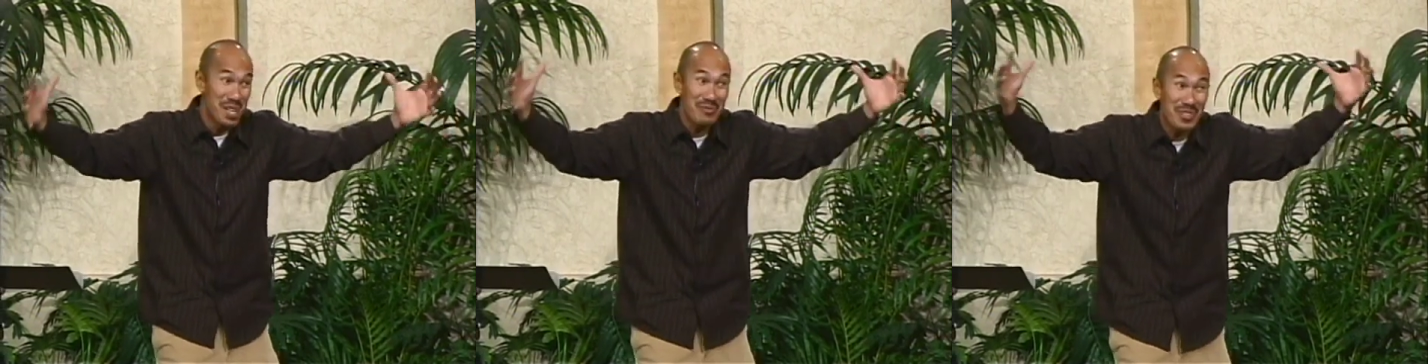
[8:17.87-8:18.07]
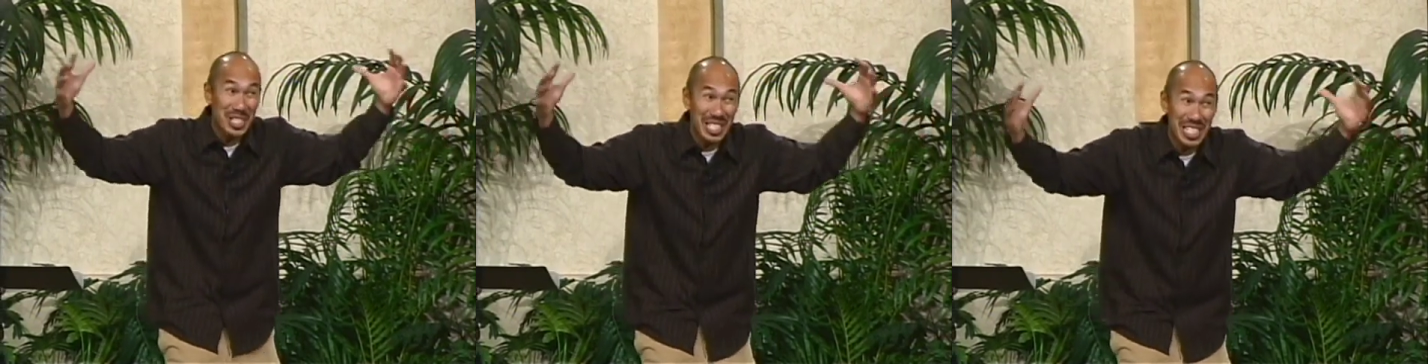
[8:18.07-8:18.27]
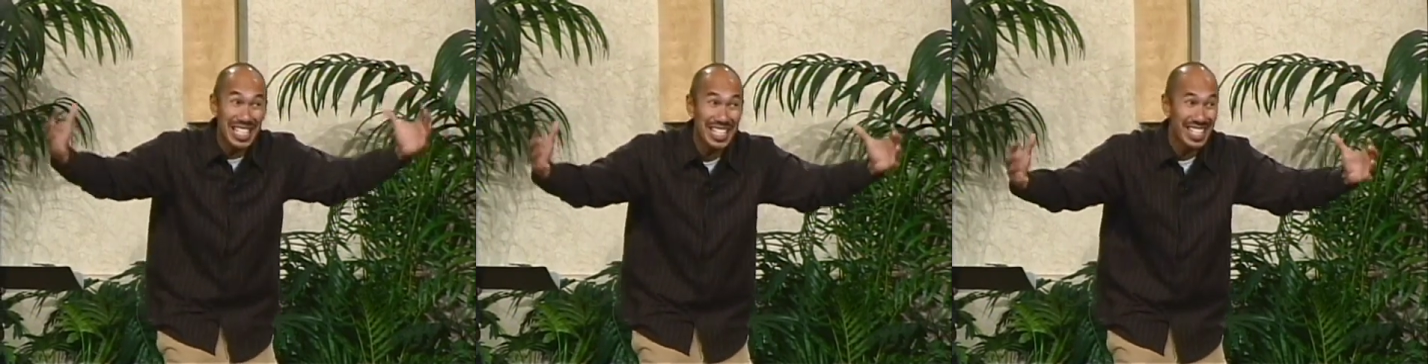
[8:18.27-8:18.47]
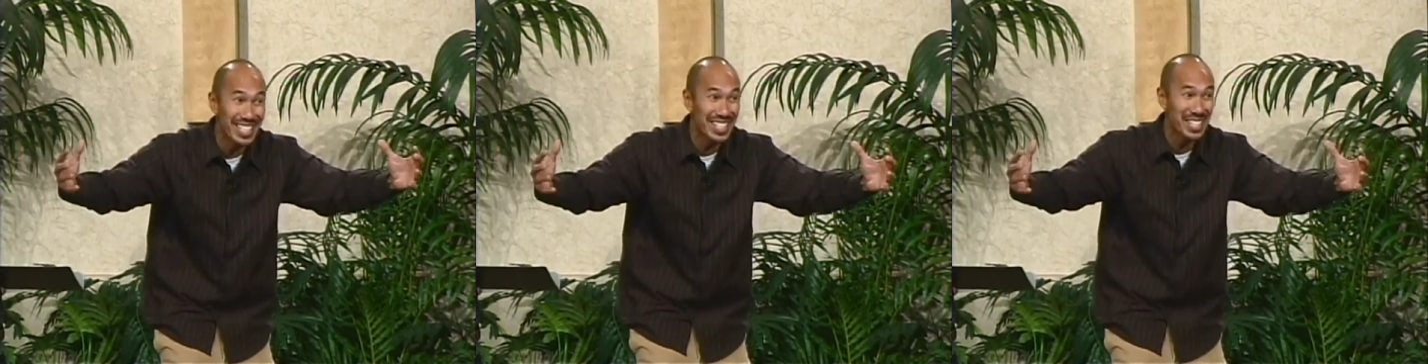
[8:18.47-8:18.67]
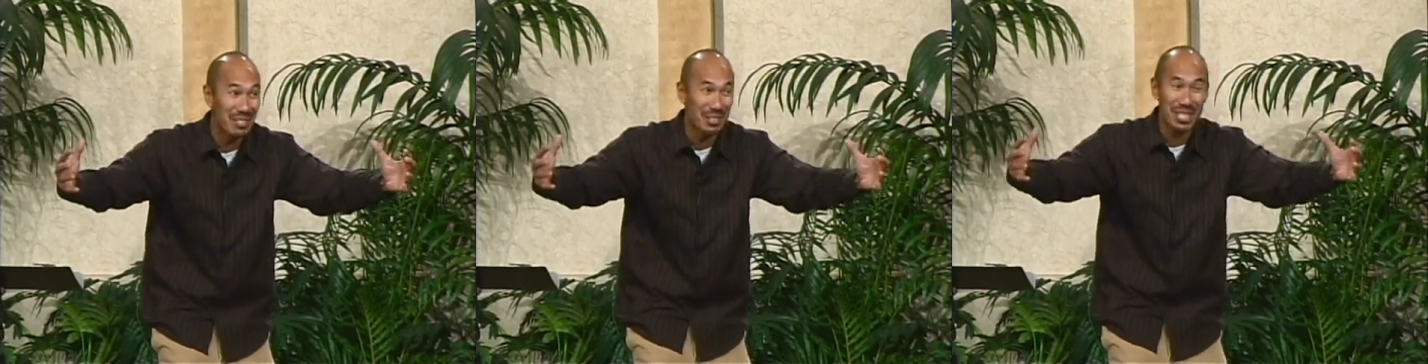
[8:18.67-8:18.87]
I'm going to take you
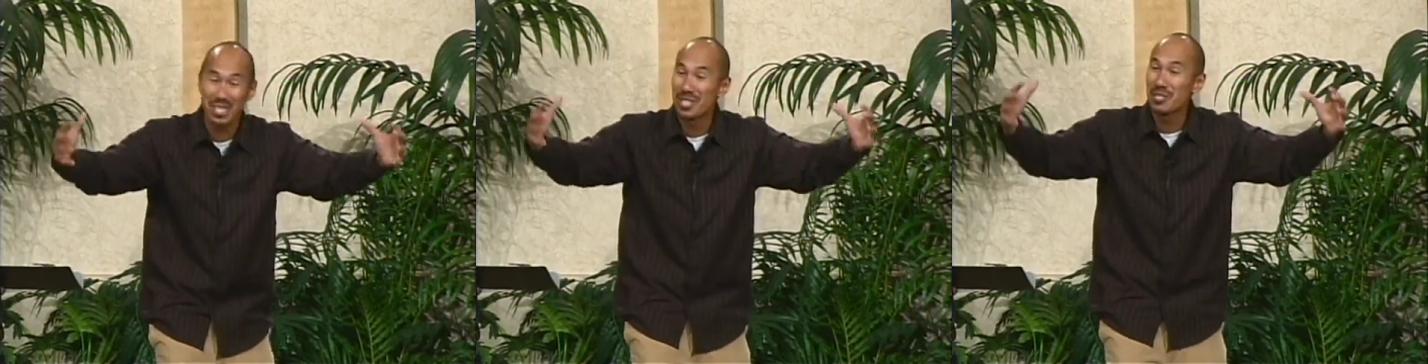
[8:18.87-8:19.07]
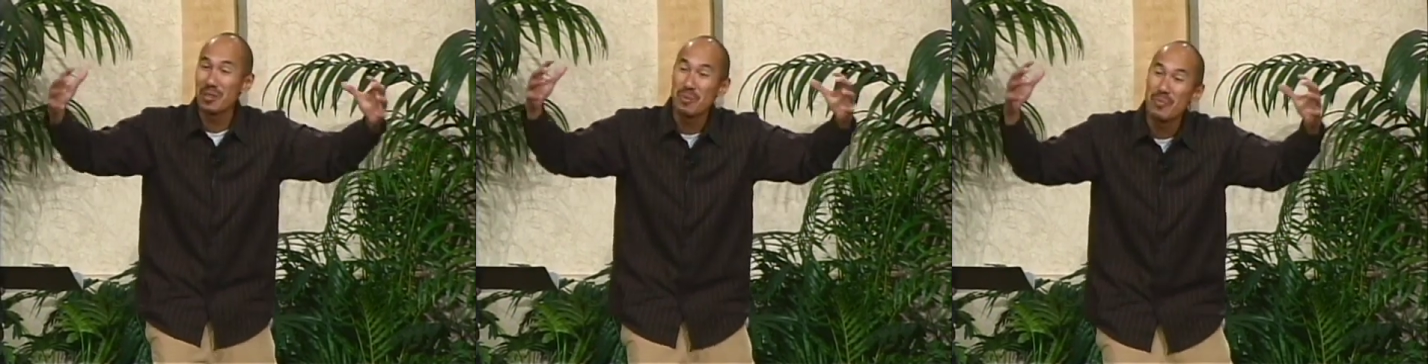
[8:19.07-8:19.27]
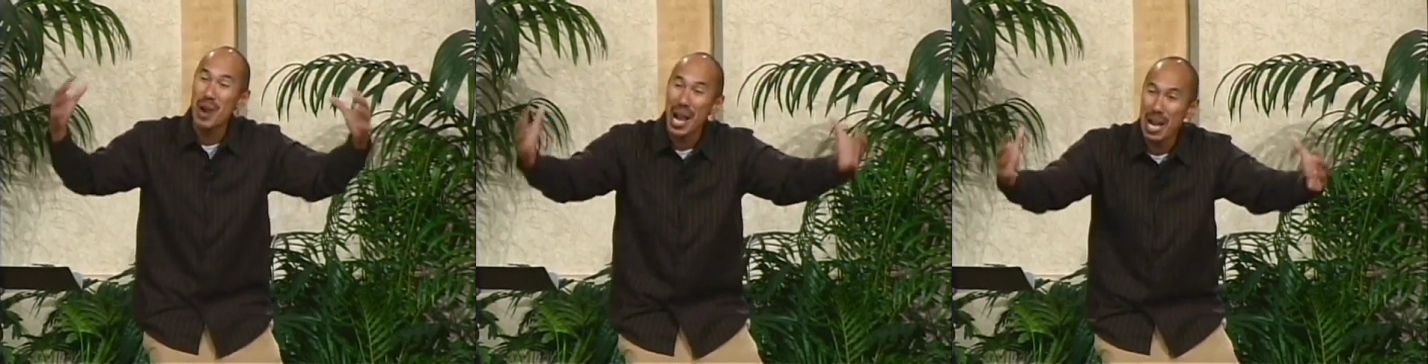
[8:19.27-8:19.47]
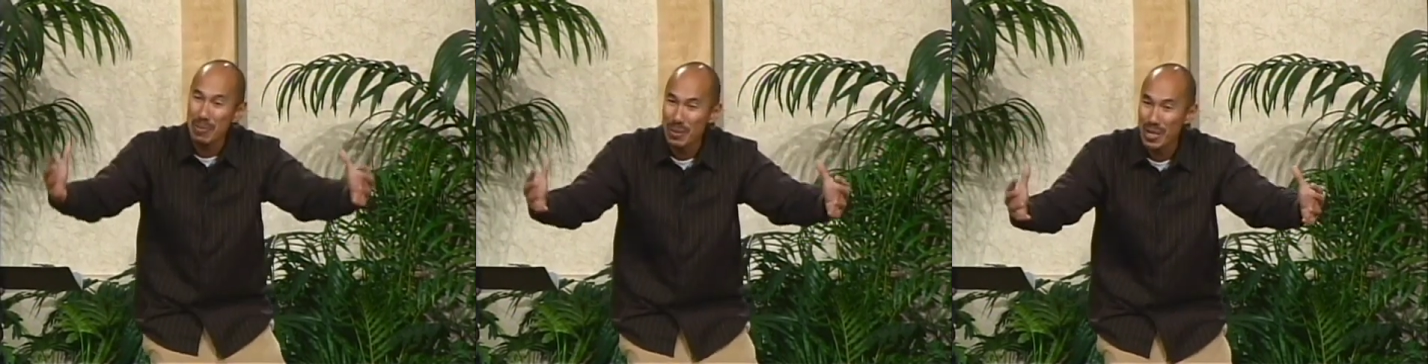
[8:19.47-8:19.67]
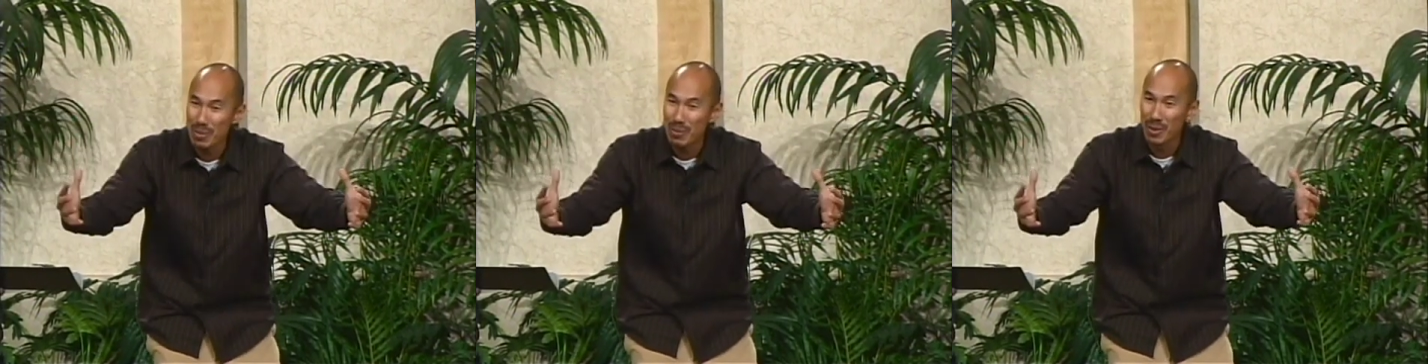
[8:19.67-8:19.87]
to this place because you're my
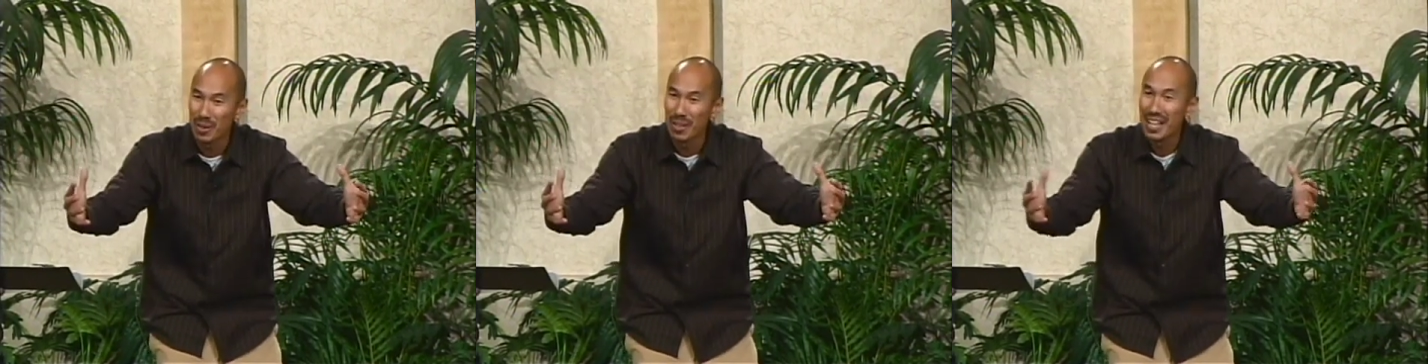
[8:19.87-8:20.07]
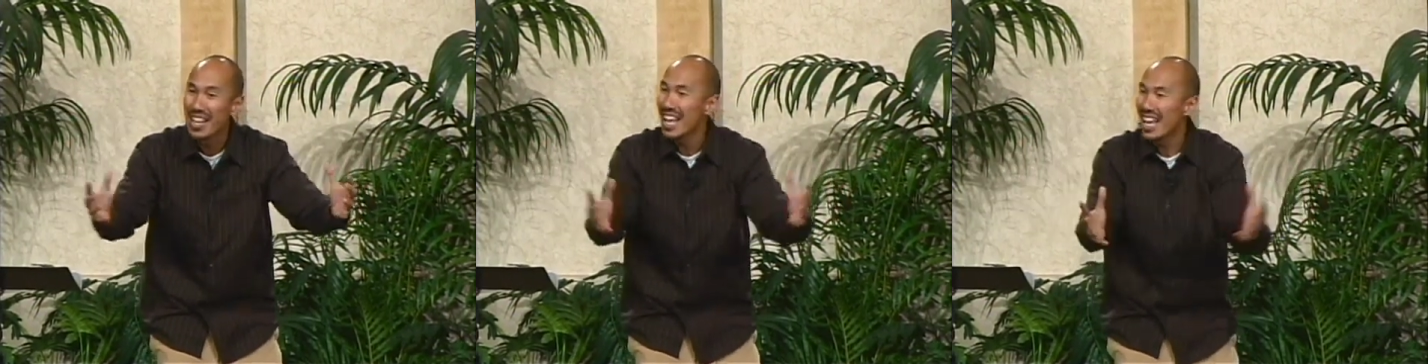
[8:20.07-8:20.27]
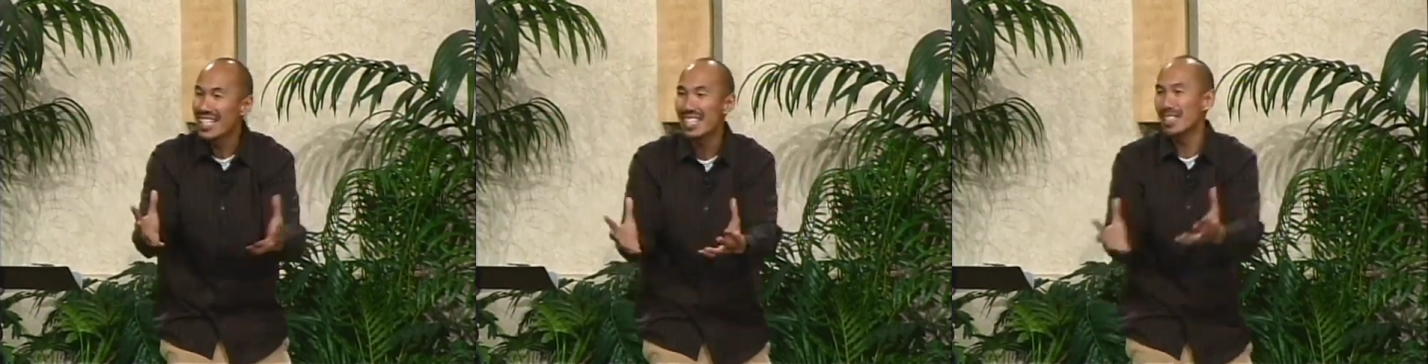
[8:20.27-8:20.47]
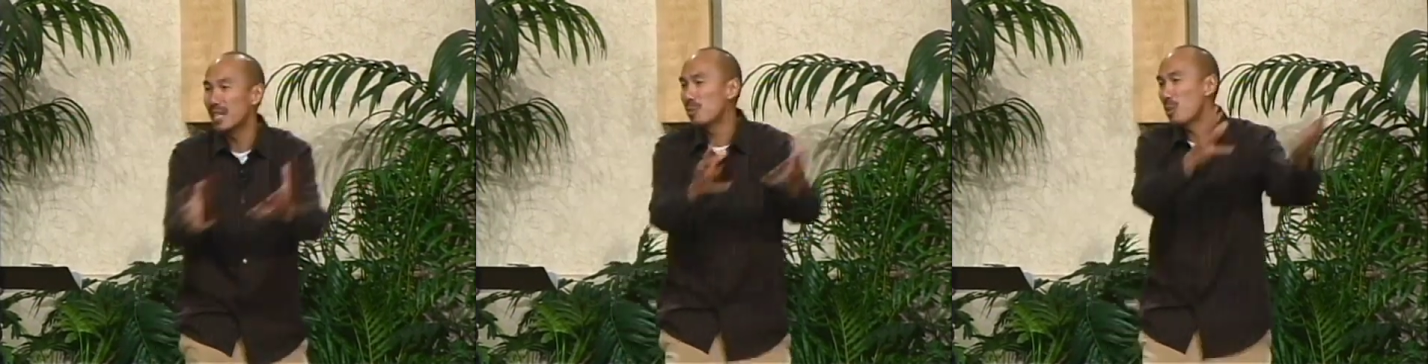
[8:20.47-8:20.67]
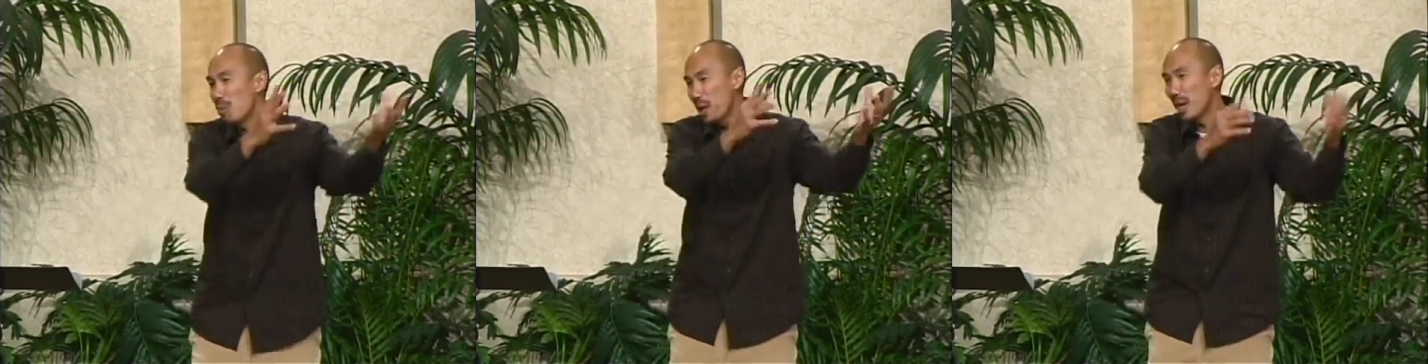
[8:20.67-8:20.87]
people." And yet
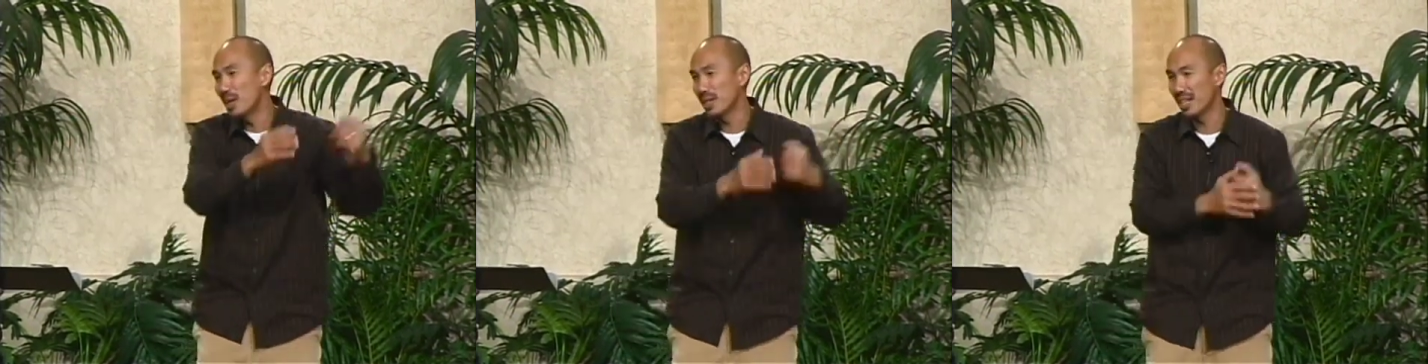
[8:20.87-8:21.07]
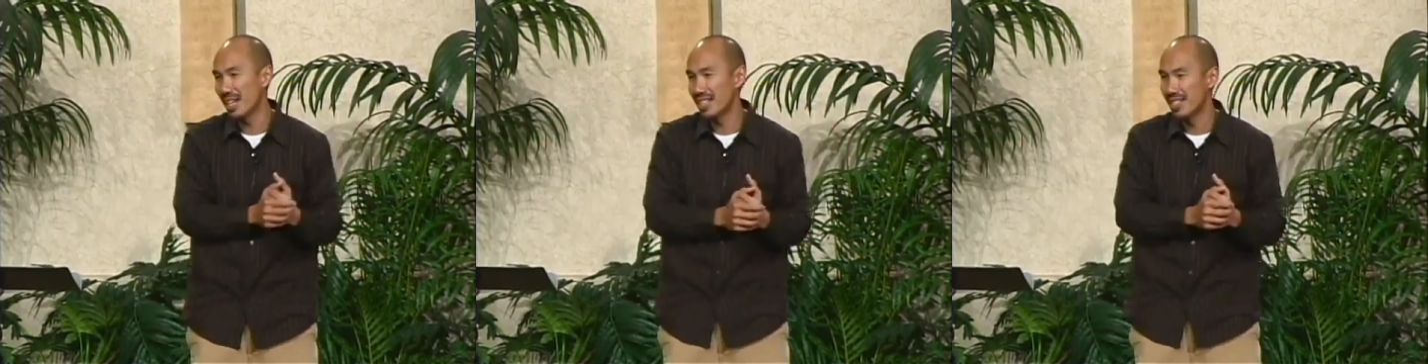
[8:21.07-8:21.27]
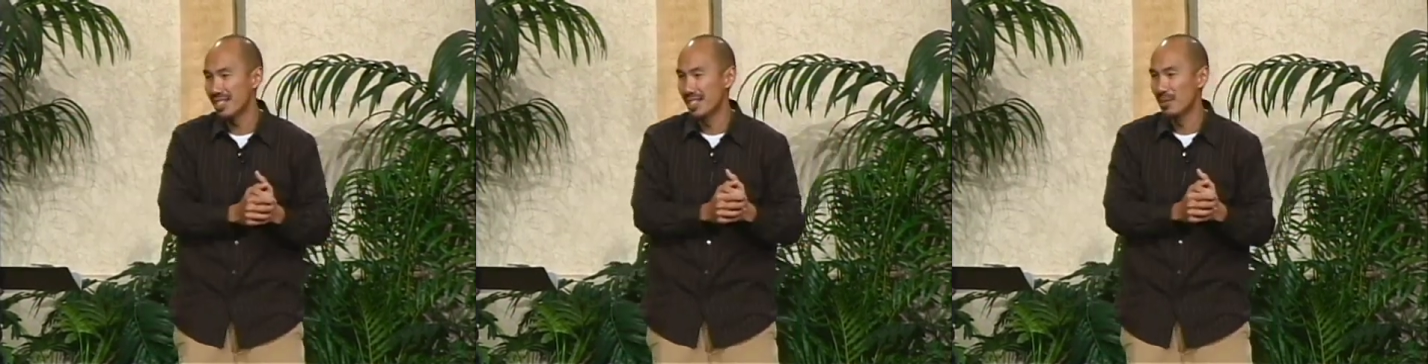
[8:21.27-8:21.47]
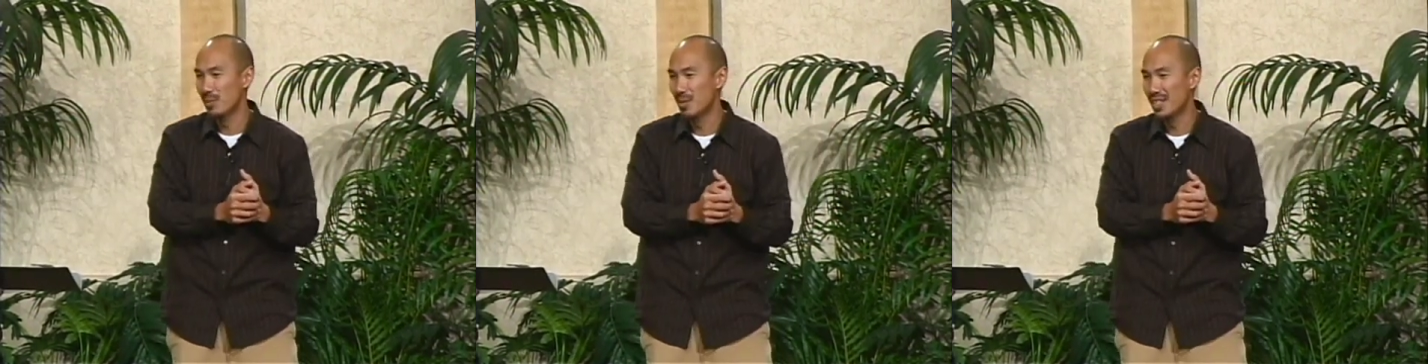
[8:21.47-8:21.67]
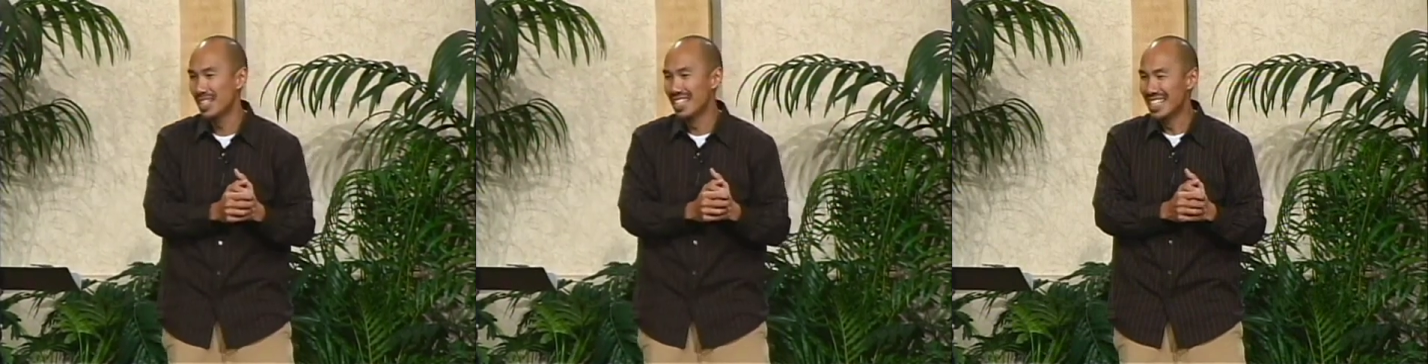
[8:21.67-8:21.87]
they rebel against him.